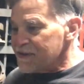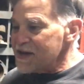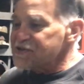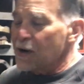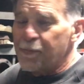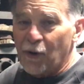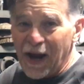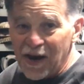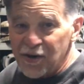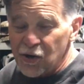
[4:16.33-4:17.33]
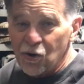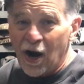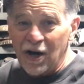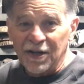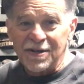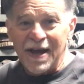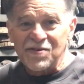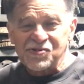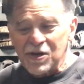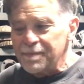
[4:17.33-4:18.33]
These are brand new
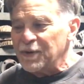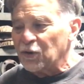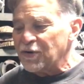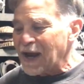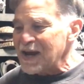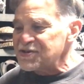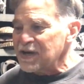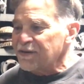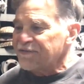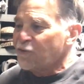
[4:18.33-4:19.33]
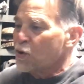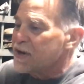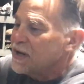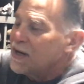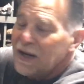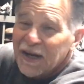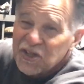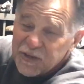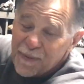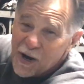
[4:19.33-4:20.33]
Harley-Davidson built in 1940
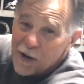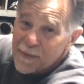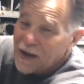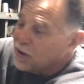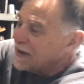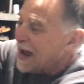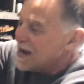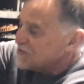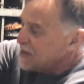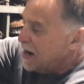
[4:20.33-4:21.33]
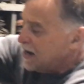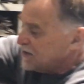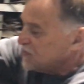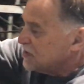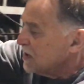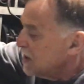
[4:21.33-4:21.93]
experimental gas tanks.